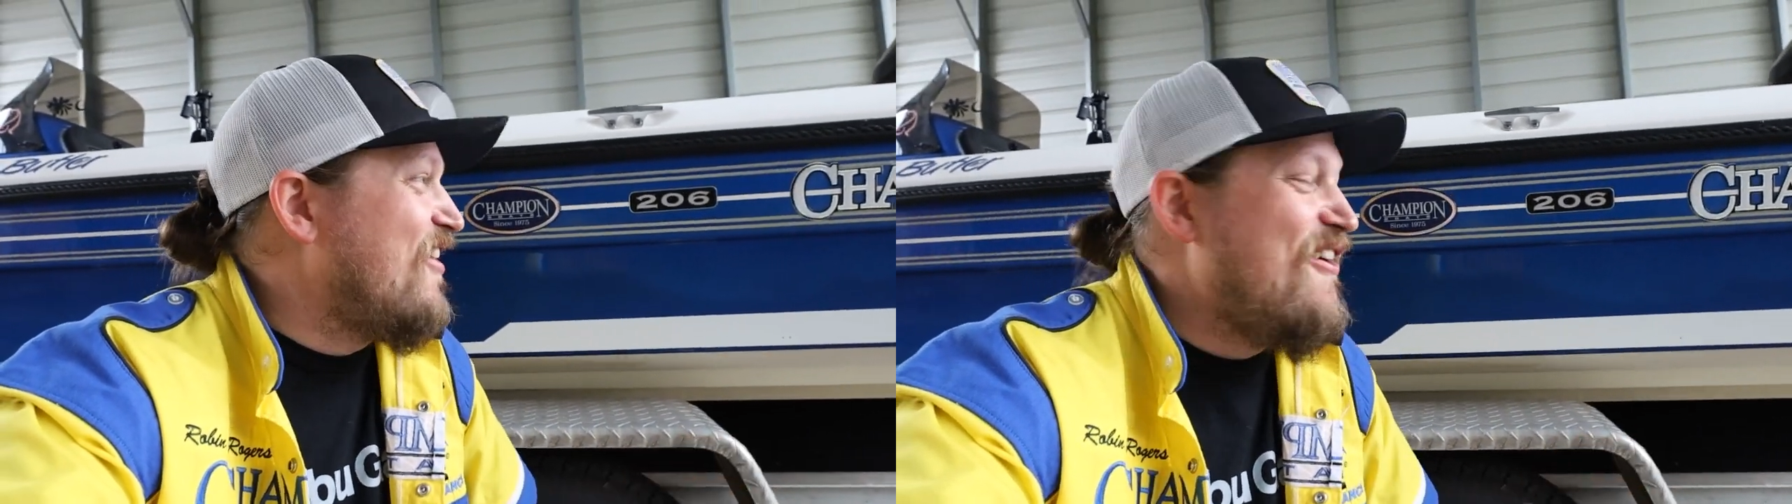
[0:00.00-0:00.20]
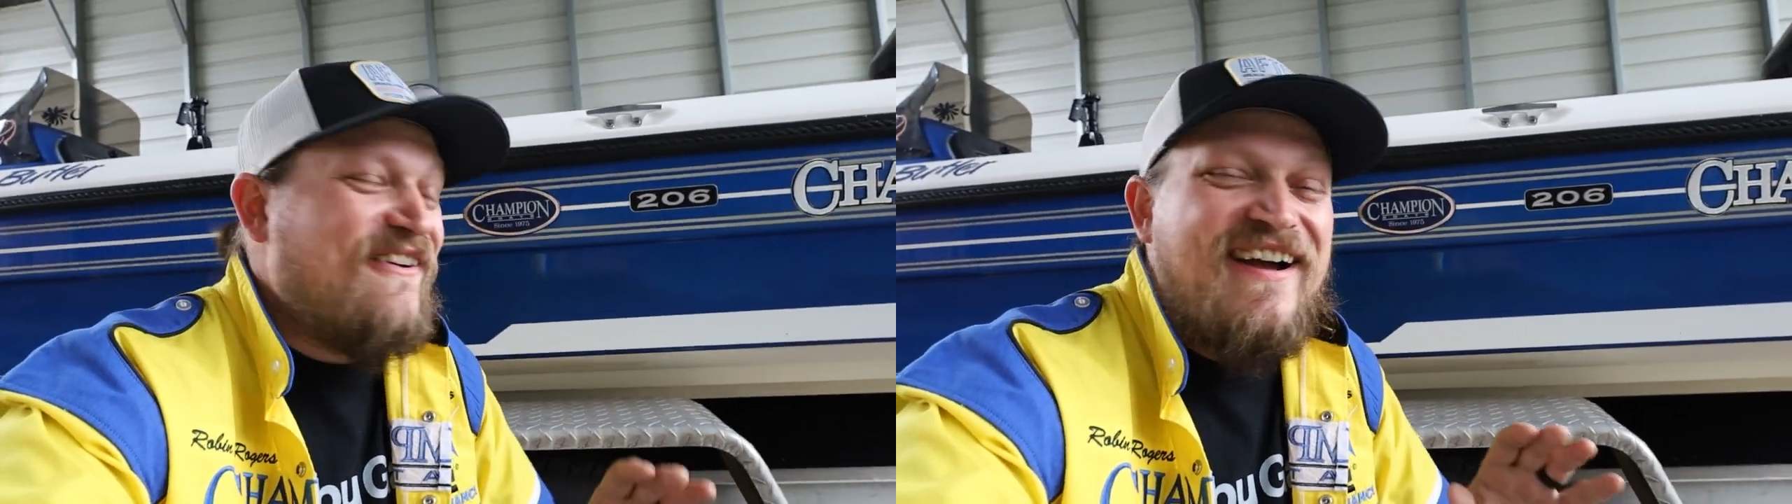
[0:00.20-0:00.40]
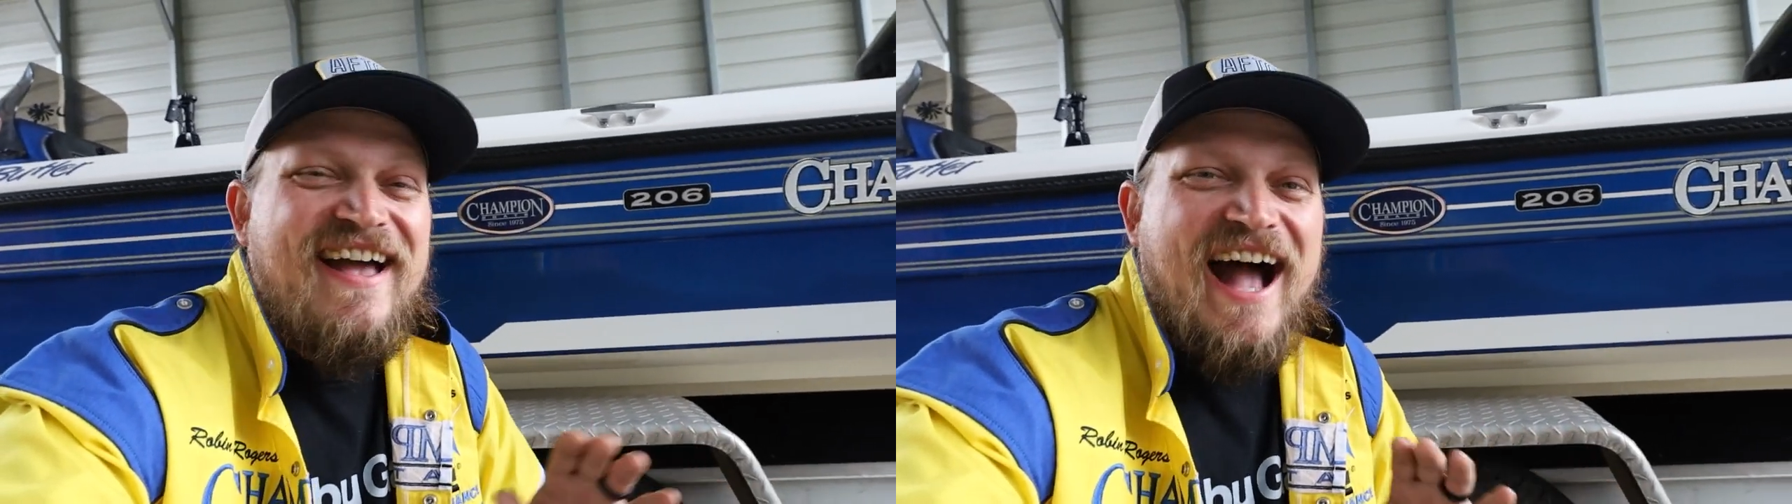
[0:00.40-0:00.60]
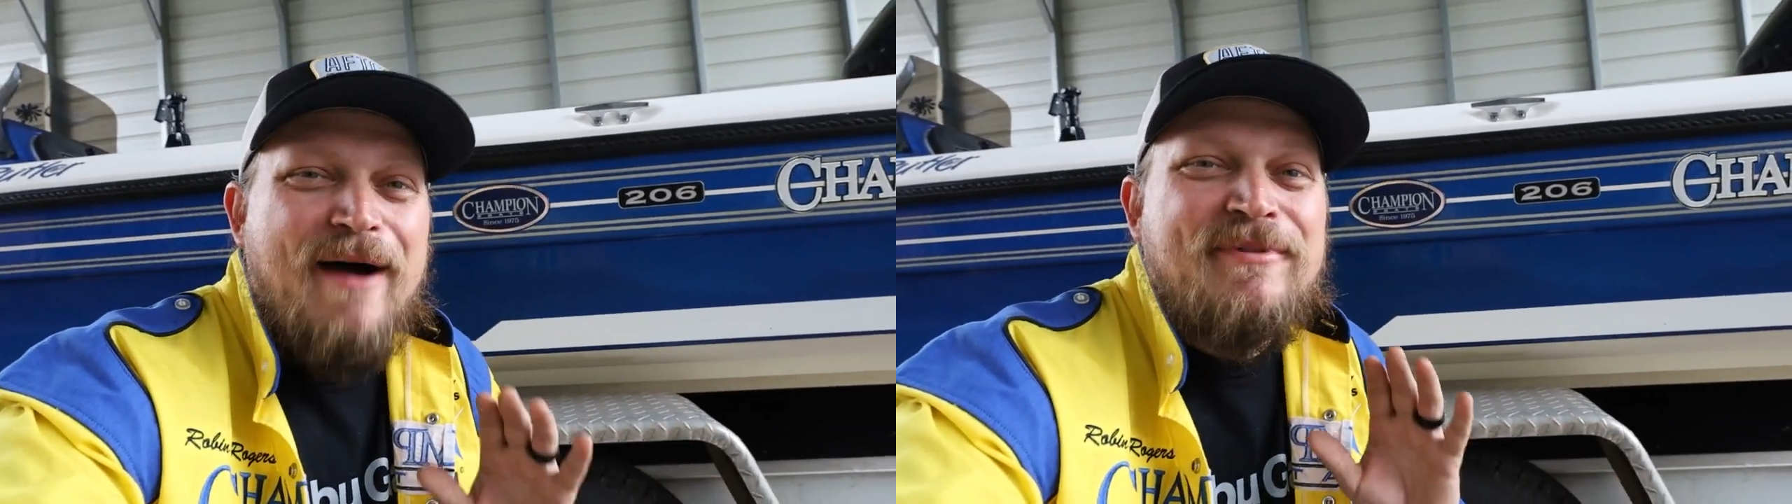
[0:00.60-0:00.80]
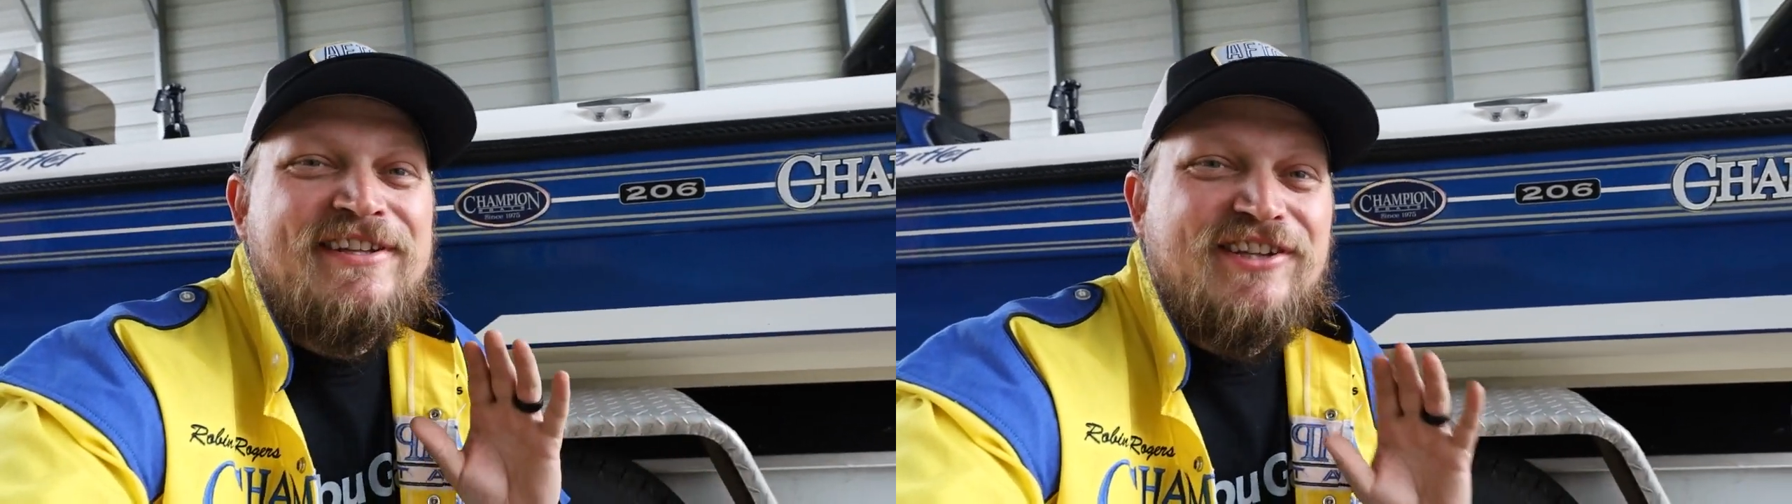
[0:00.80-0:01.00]
so
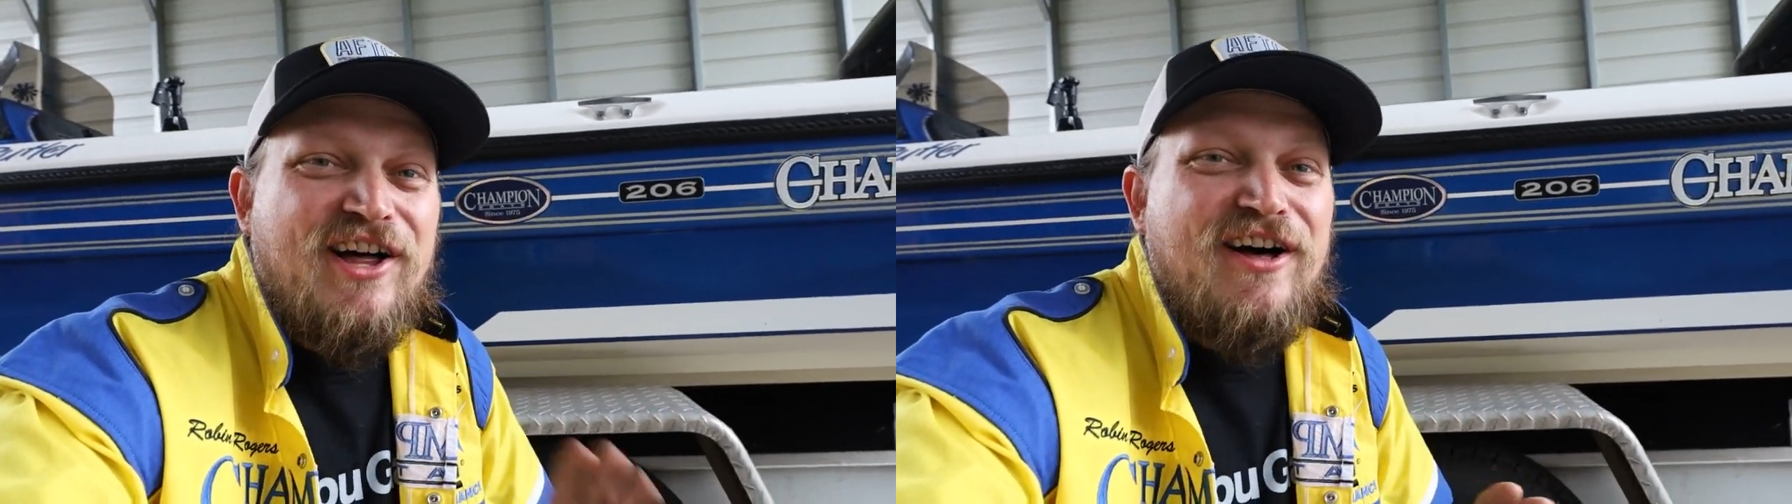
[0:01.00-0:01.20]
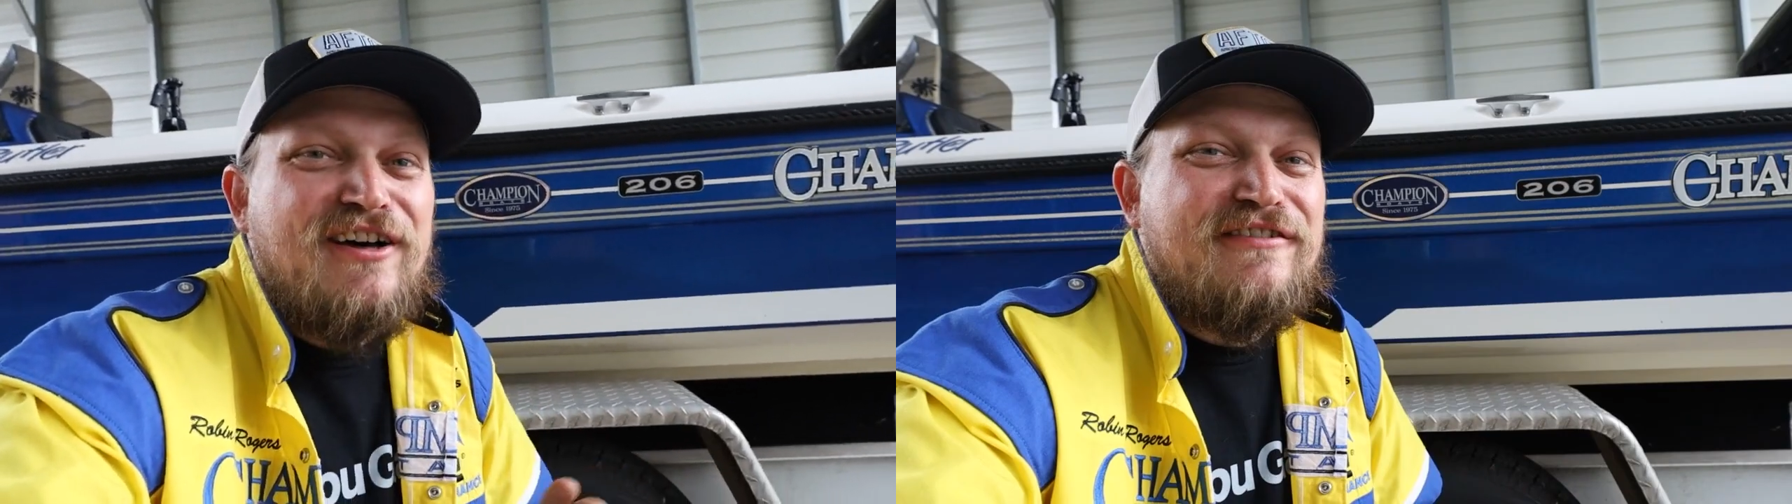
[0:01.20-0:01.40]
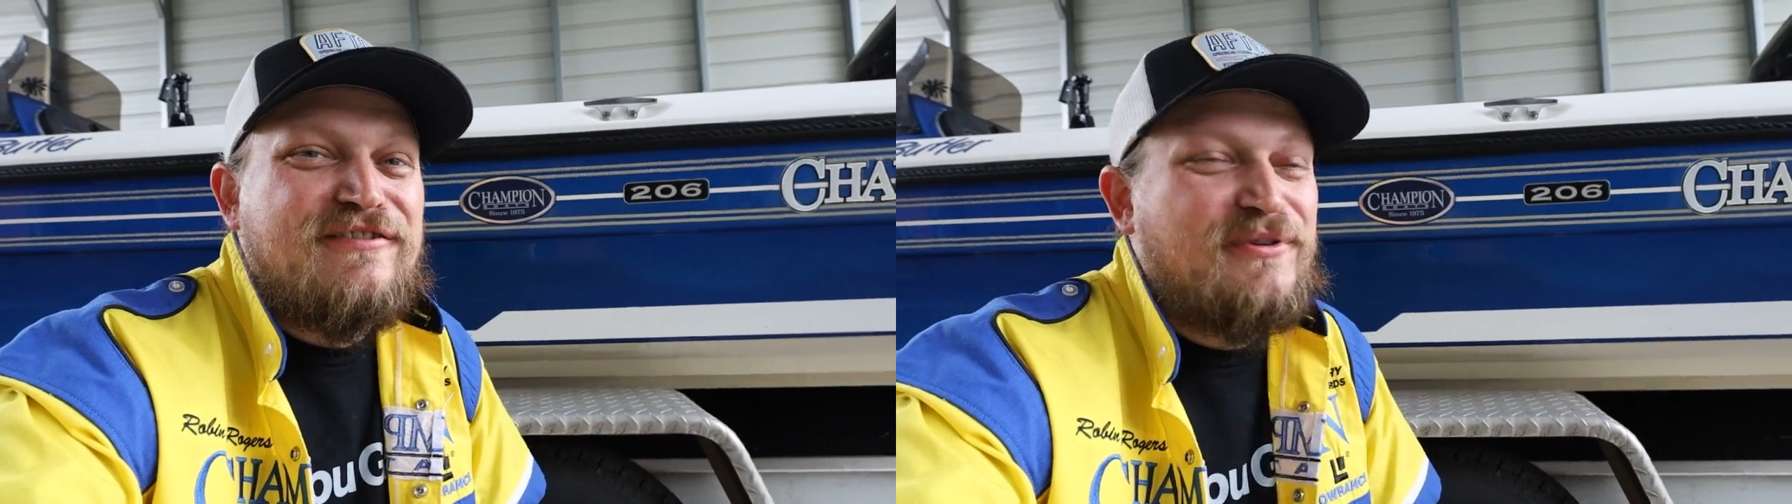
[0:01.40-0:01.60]
I'm in love